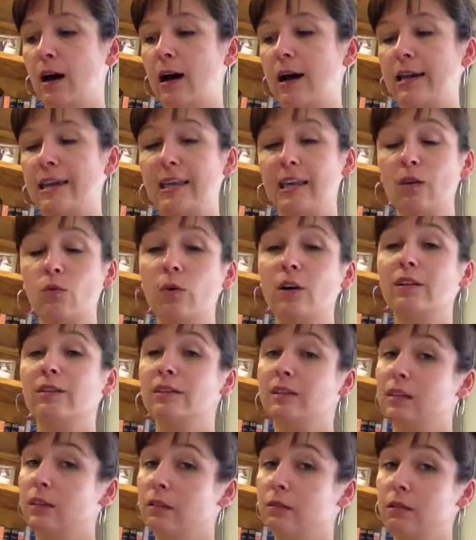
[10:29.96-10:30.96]
he
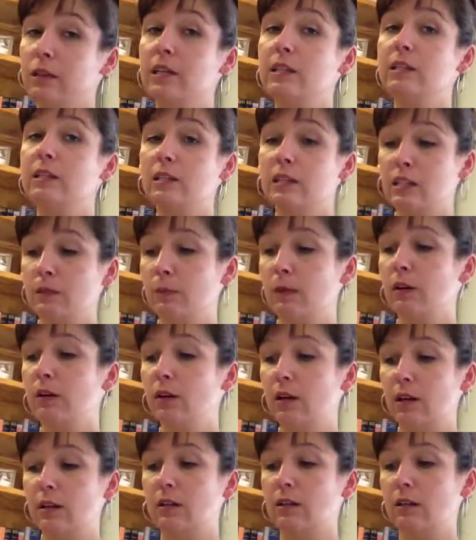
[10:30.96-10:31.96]
was the least
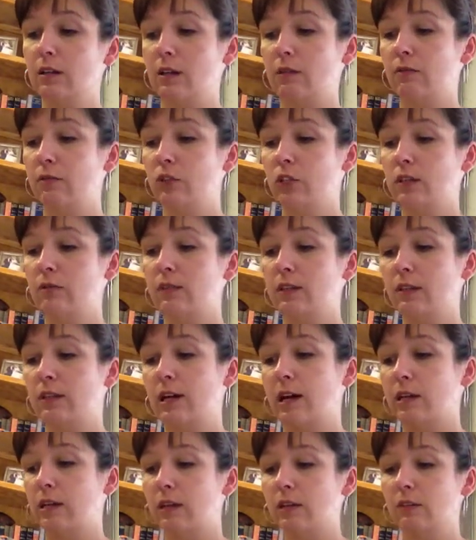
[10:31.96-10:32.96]
experienced of the chief
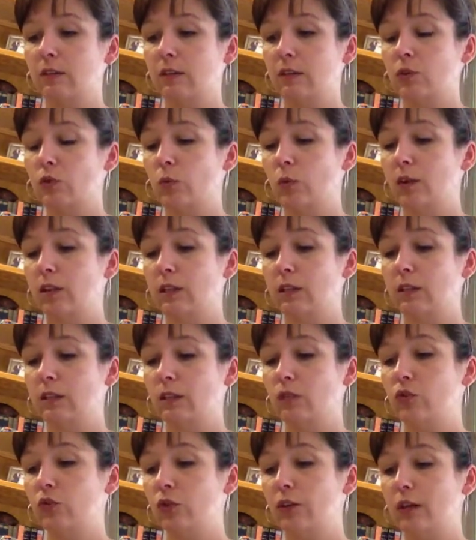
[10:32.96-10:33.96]
executives of the 20th
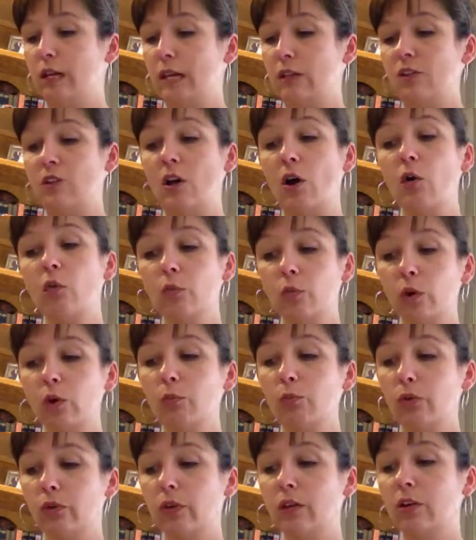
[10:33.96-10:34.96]
century. He had no
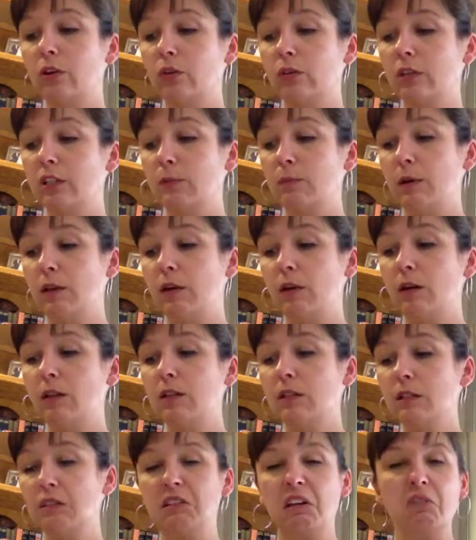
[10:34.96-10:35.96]
real political
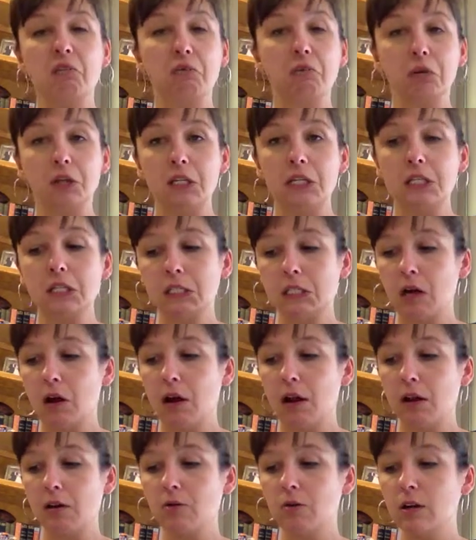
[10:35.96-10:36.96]
experience, never really
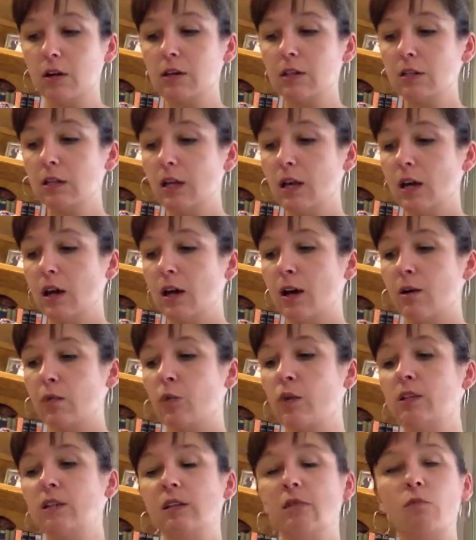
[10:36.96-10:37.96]
desired it,
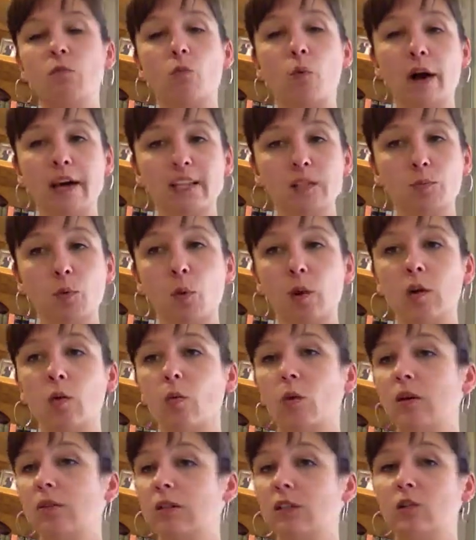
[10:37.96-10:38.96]
went to West Point,
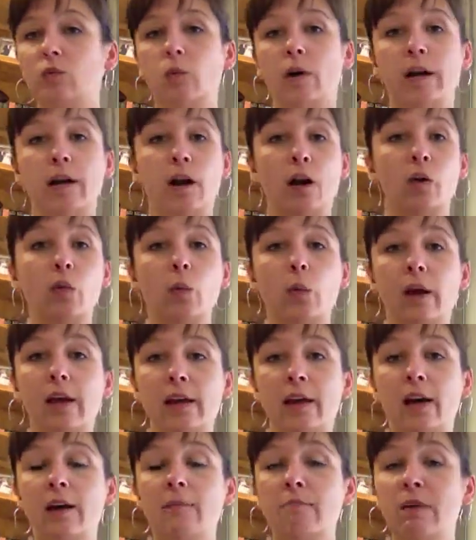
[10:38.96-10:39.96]
worked his way all the
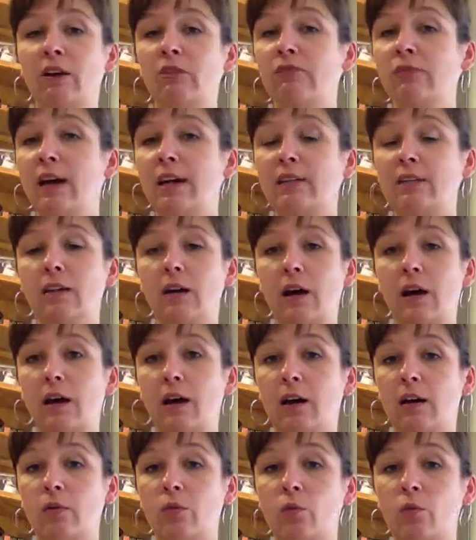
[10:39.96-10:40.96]
way up. Matter of fact,
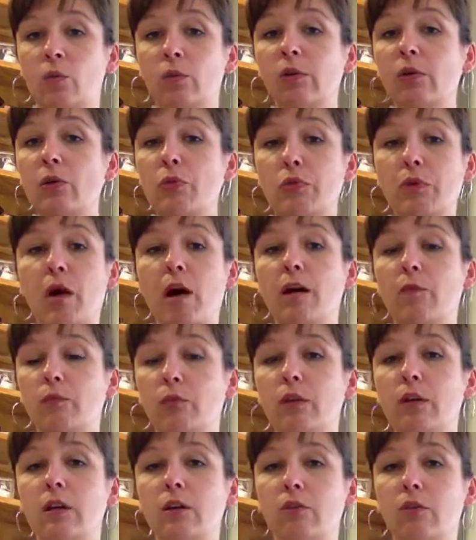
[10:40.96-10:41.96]
really thought
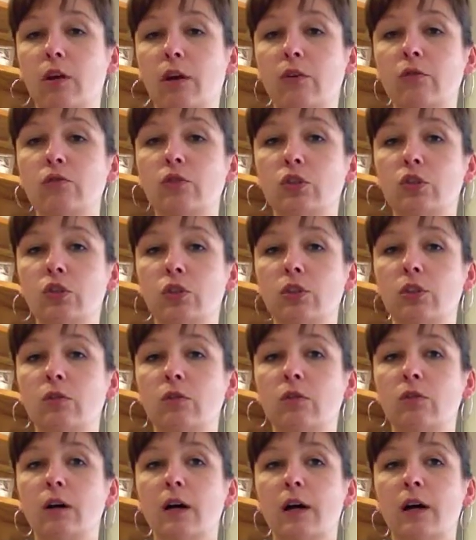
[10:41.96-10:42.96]
pretty close
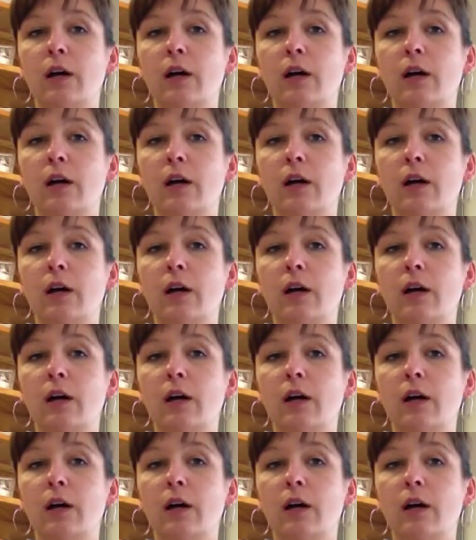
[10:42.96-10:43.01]
to